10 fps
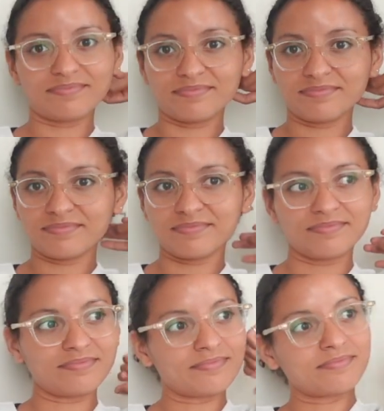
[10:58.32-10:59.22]

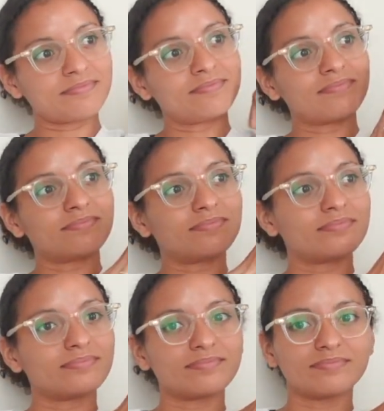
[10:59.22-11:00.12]

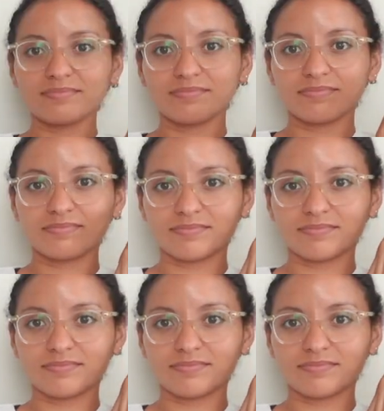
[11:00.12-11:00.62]
(silent)